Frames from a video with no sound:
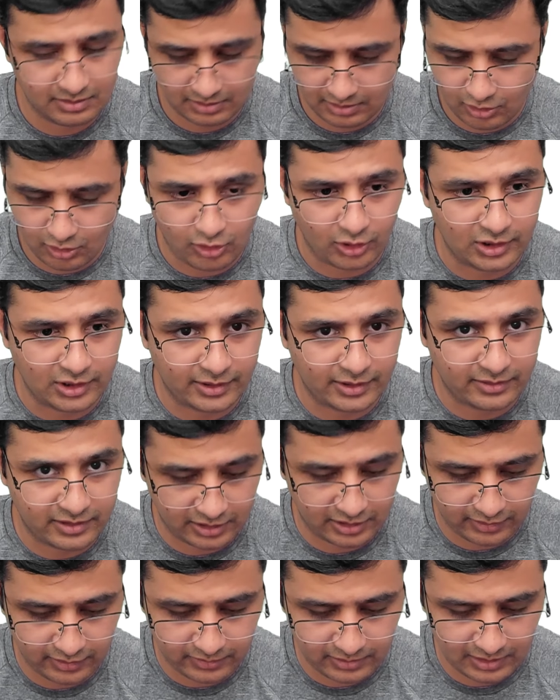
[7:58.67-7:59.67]
or let's say
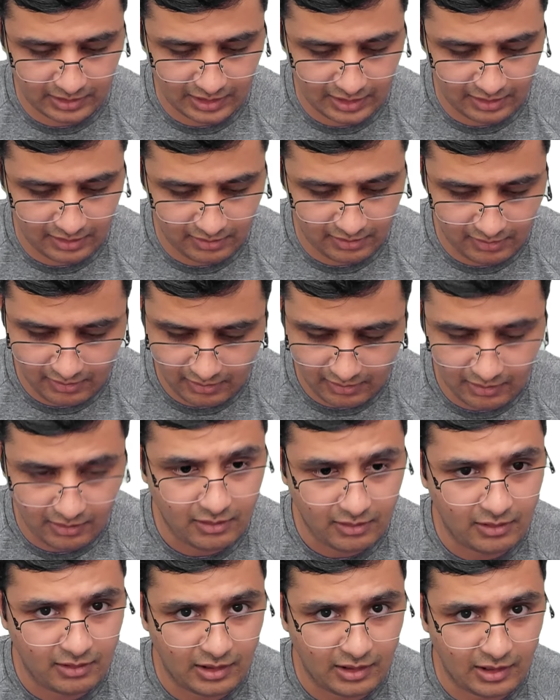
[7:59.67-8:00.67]
just
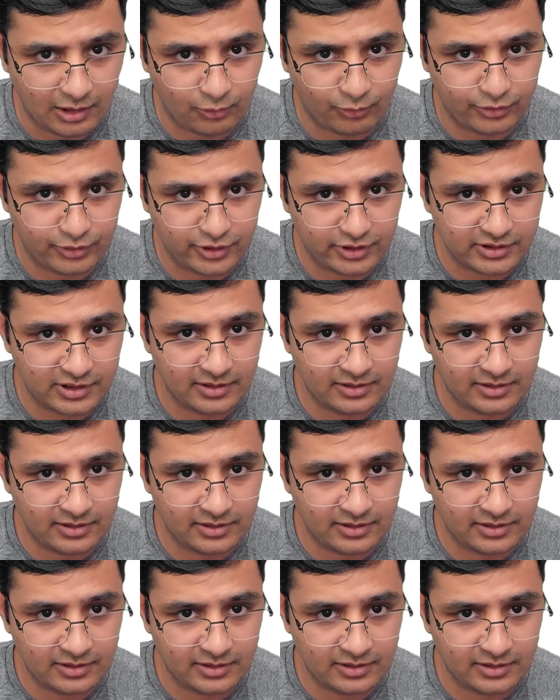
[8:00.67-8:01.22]
hello Nitin.